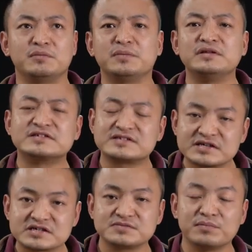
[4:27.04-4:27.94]
maybe in
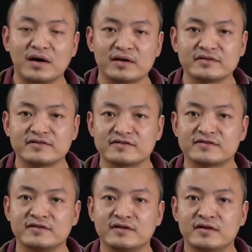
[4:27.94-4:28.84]
6
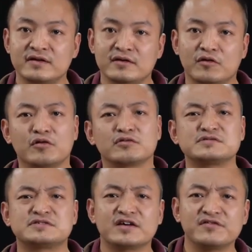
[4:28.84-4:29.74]
months or
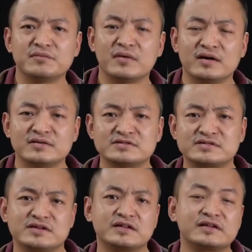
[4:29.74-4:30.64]
7
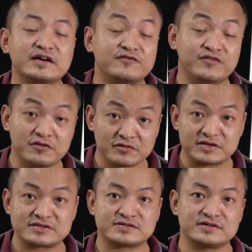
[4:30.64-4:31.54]
months. It
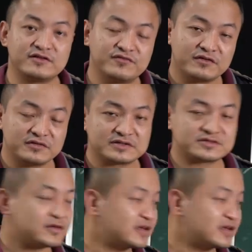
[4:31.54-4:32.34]
varies,